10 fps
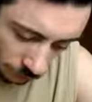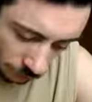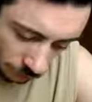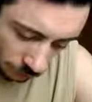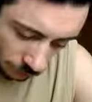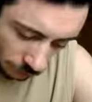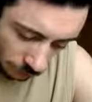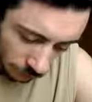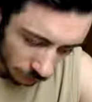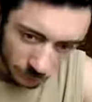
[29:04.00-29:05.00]

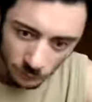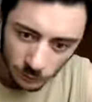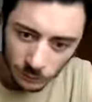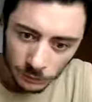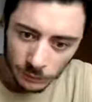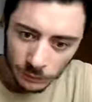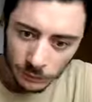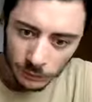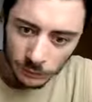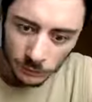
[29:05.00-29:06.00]

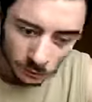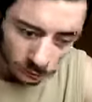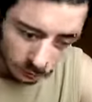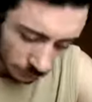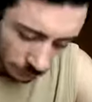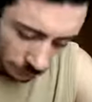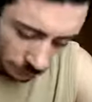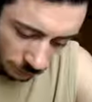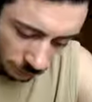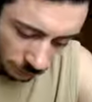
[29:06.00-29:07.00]

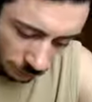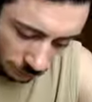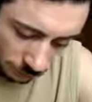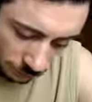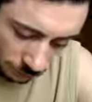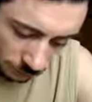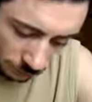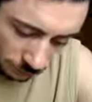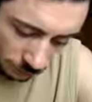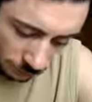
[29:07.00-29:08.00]

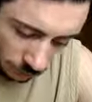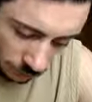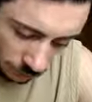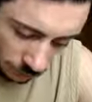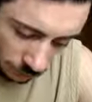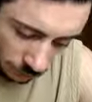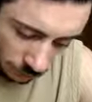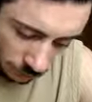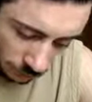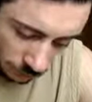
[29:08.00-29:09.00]

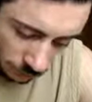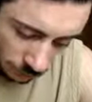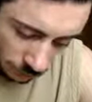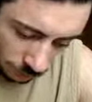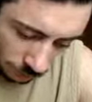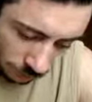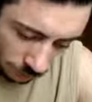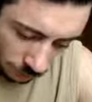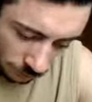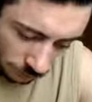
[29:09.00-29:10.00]

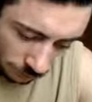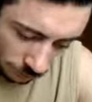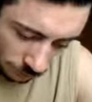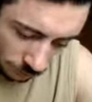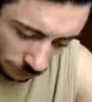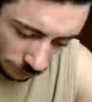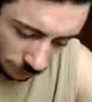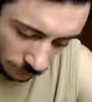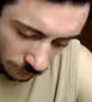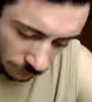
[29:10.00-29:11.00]

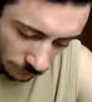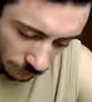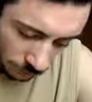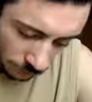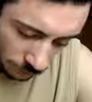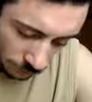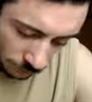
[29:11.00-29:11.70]
[no speech]